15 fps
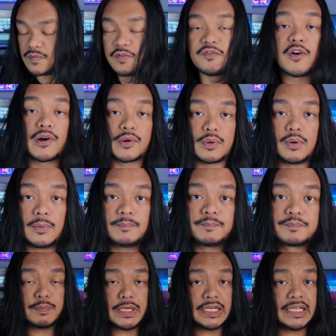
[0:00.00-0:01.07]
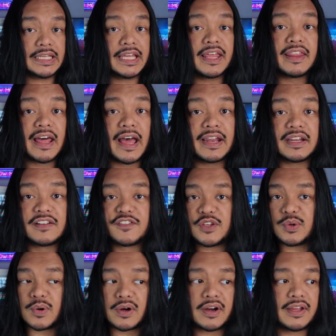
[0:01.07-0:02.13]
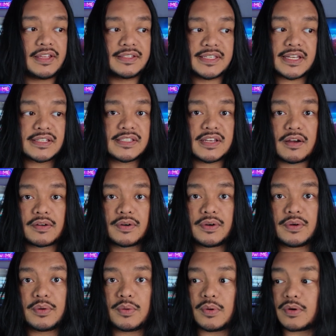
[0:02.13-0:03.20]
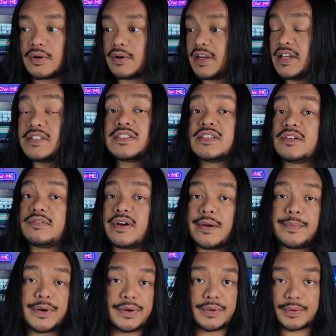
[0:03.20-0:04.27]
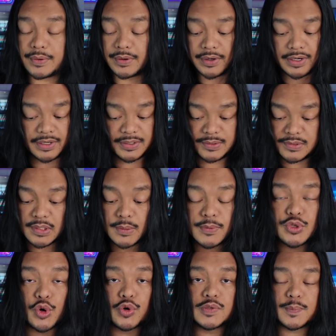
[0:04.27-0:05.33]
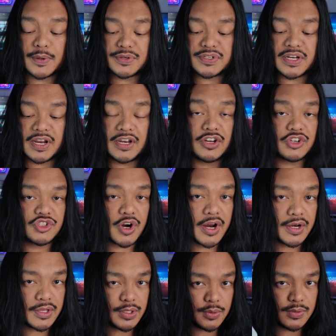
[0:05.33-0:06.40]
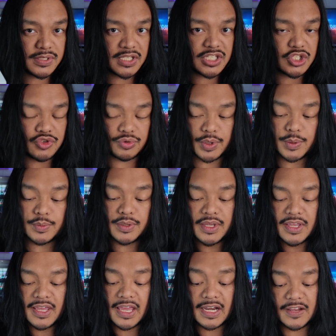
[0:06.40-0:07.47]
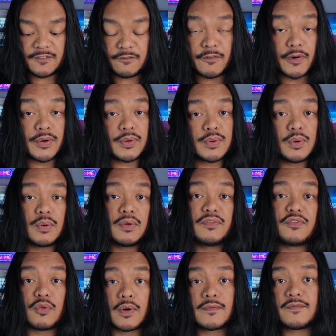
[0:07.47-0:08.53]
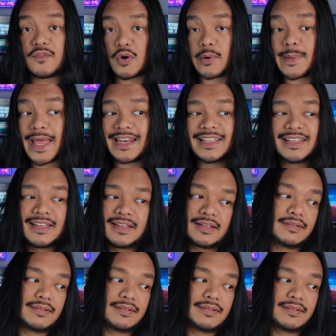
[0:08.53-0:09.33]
vertical, meaning that if you are a TikToker or Instagrammer or a YouTube Shorts person and you're trying to use this drone in a vertical format,